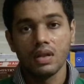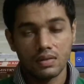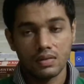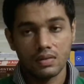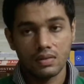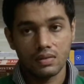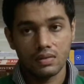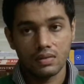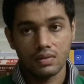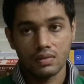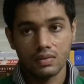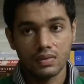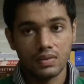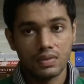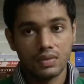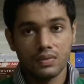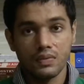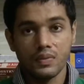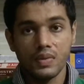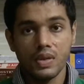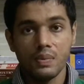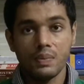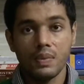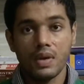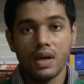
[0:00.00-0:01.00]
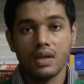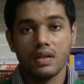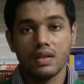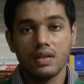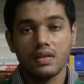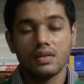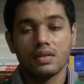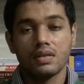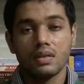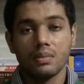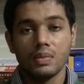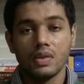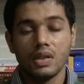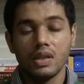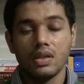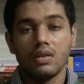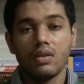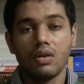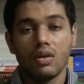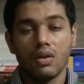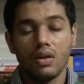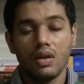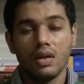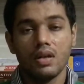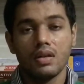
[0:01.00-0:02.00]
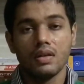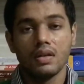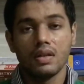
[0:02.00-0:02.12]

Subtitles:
so we practice something called